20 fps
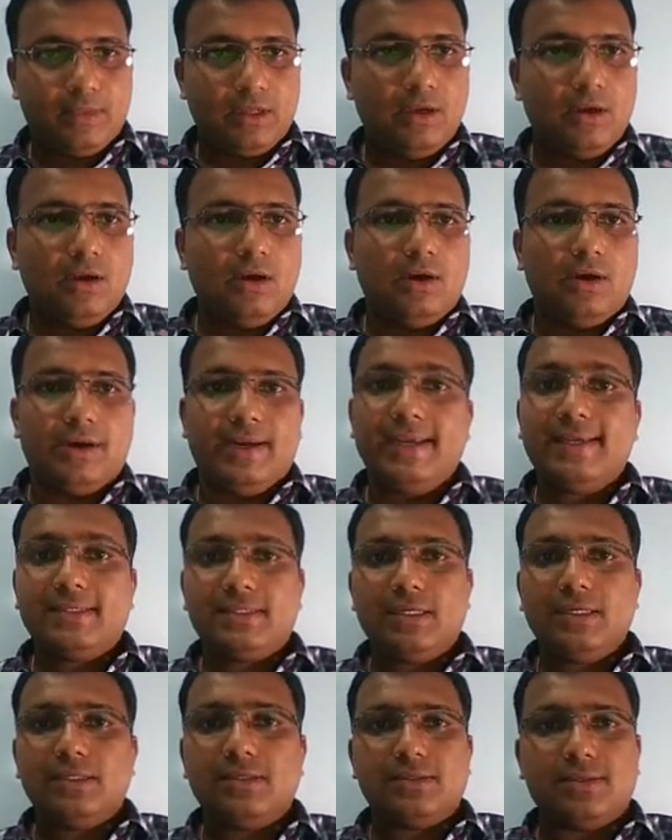Okay.
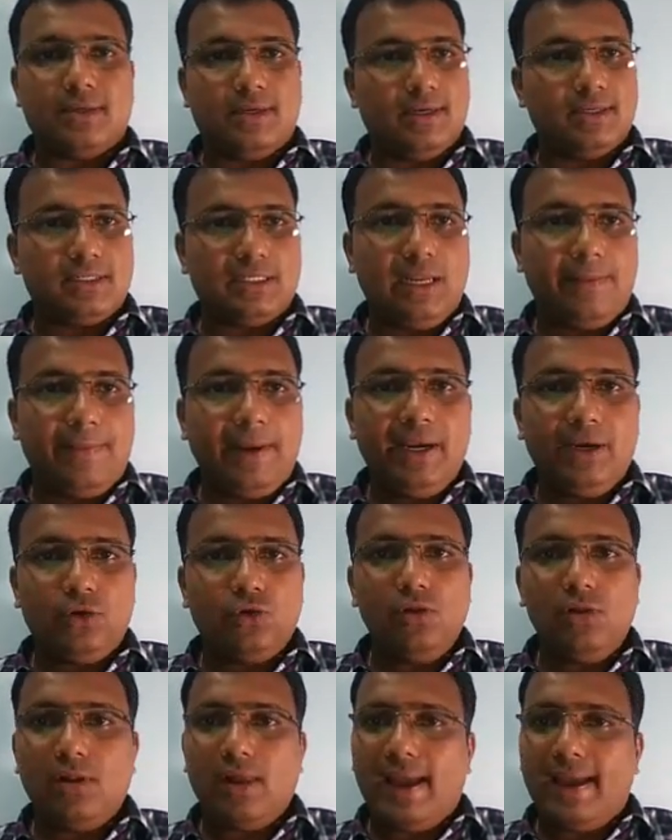Next is
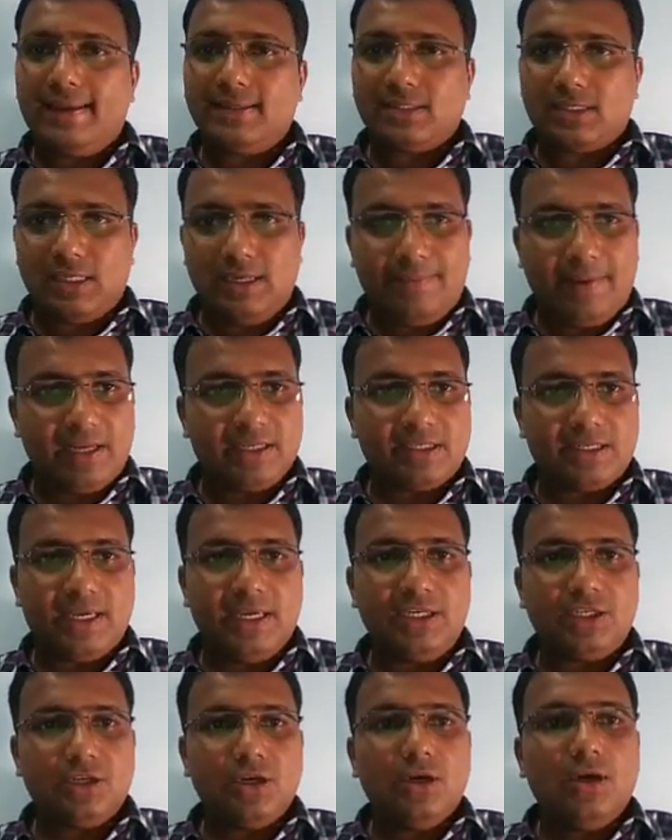a snipping tool
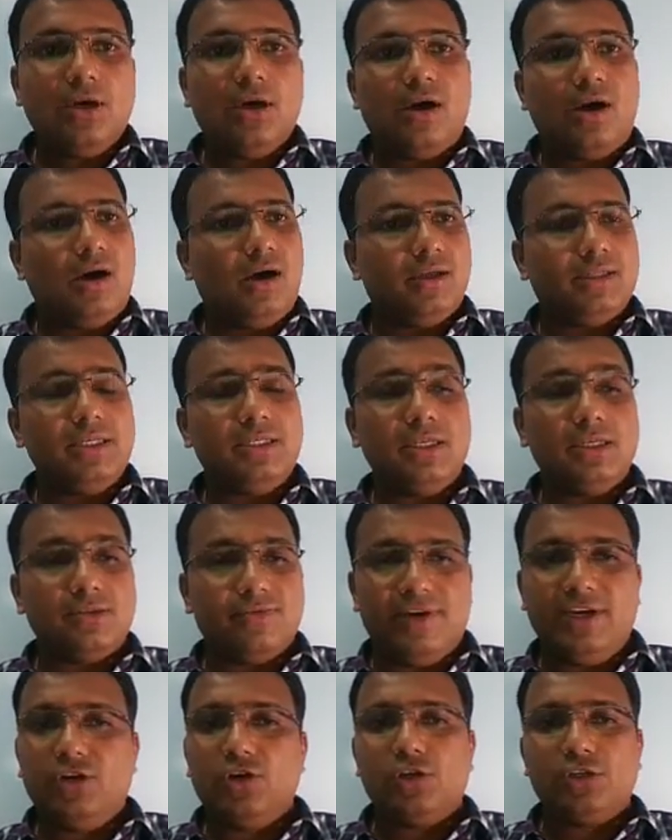and snip and sketch.
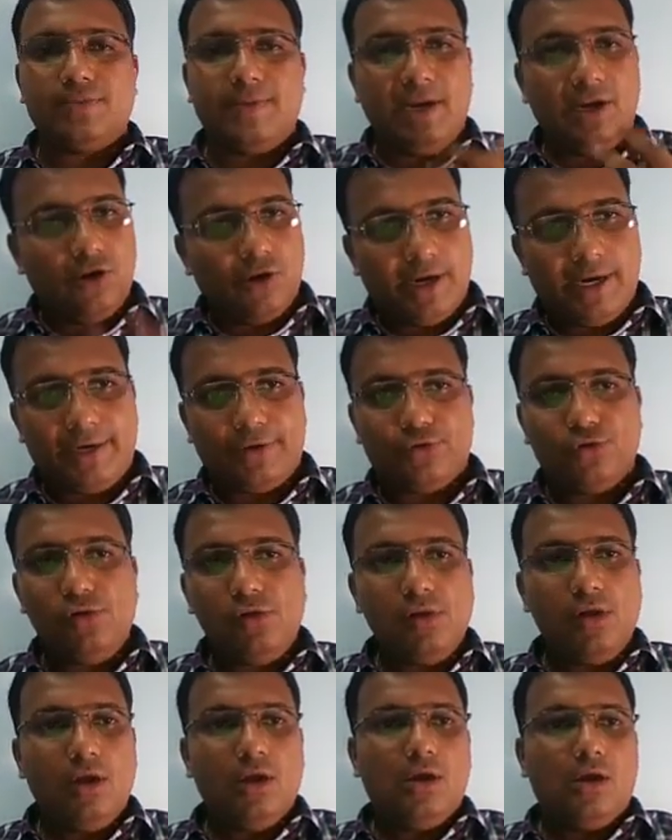This is
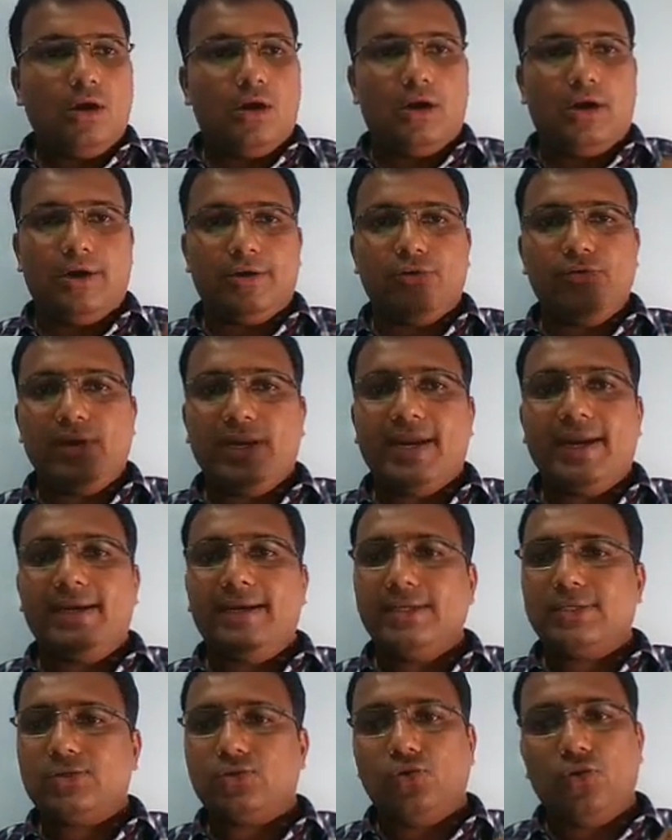Windows preloaded tool.
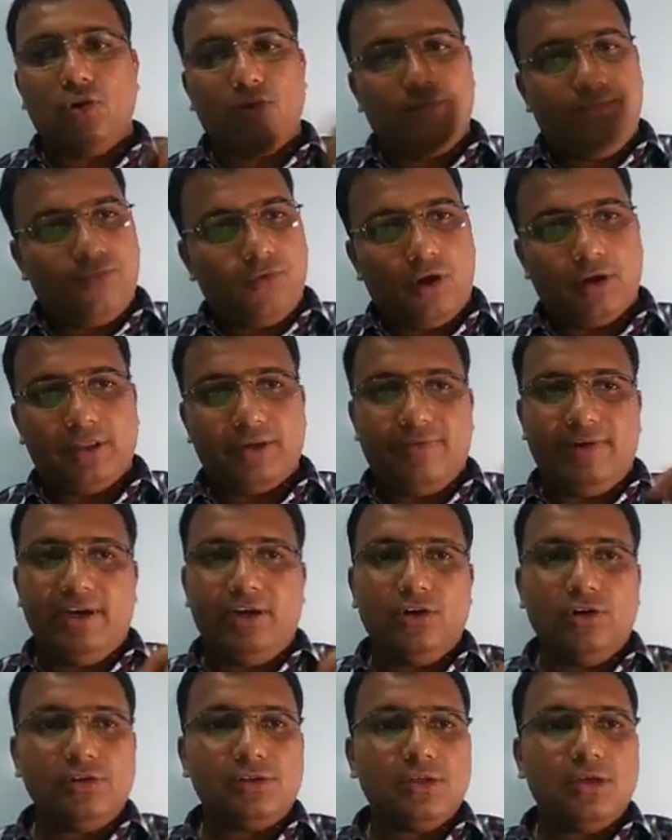You will get this
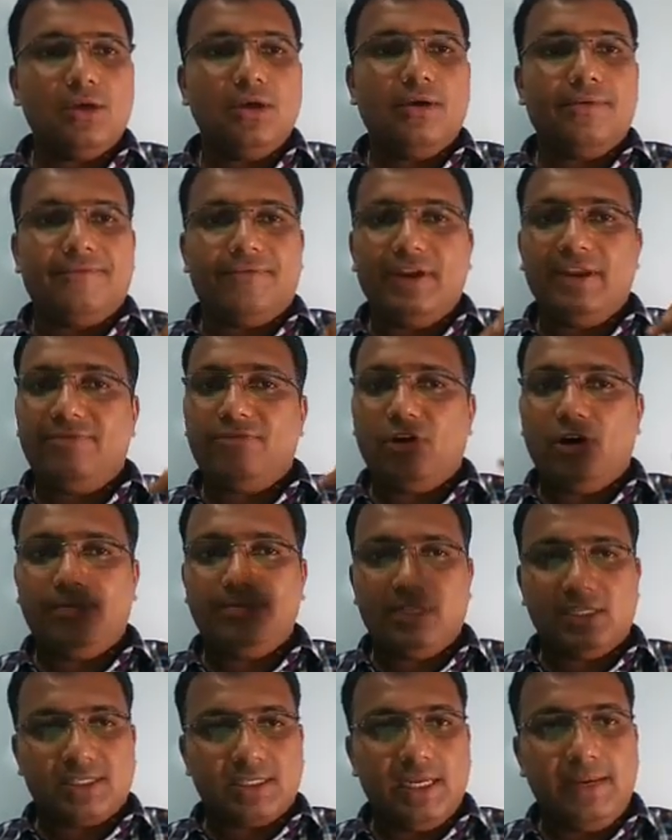tool on the Windows.
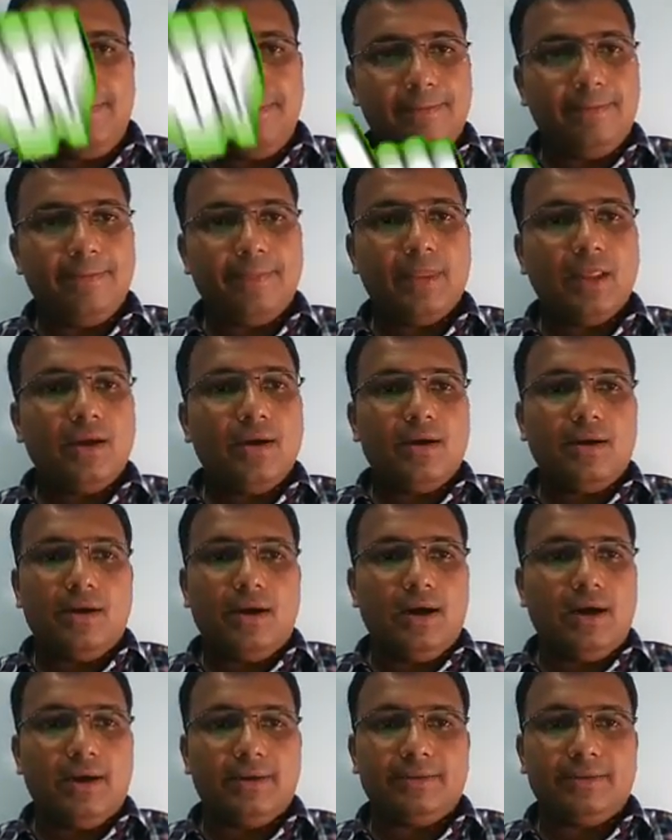Freeform the snip.